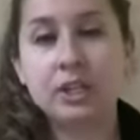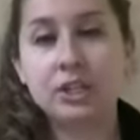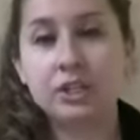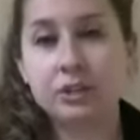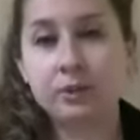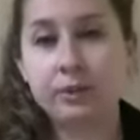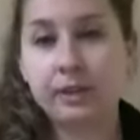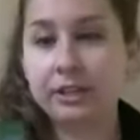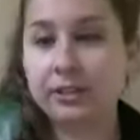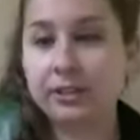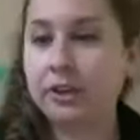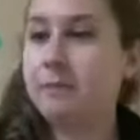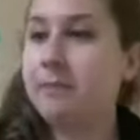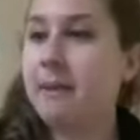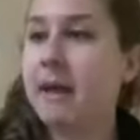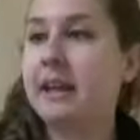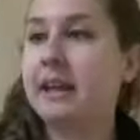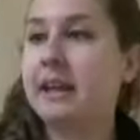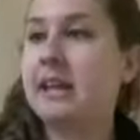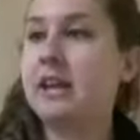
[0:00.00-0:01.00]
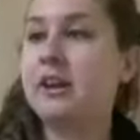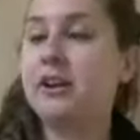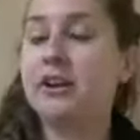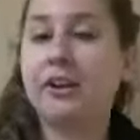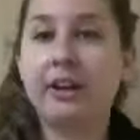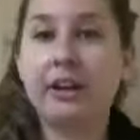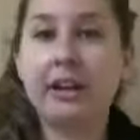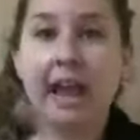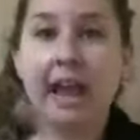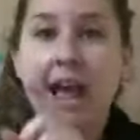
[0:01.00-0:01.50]
So in your baggie, you're
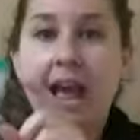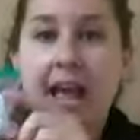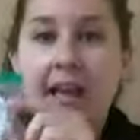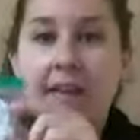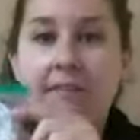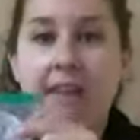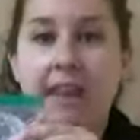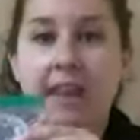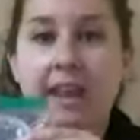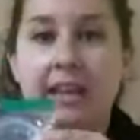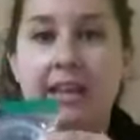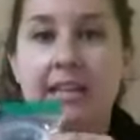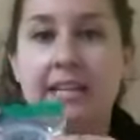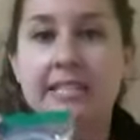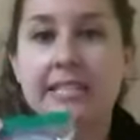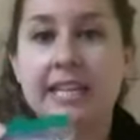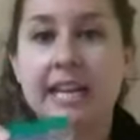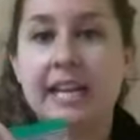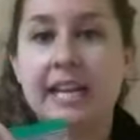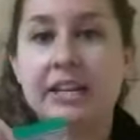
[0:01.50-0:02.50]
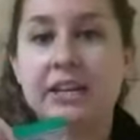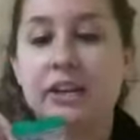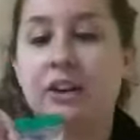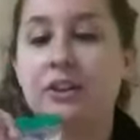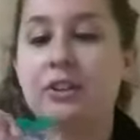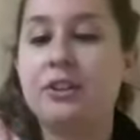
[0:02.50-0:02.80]
going to have a container.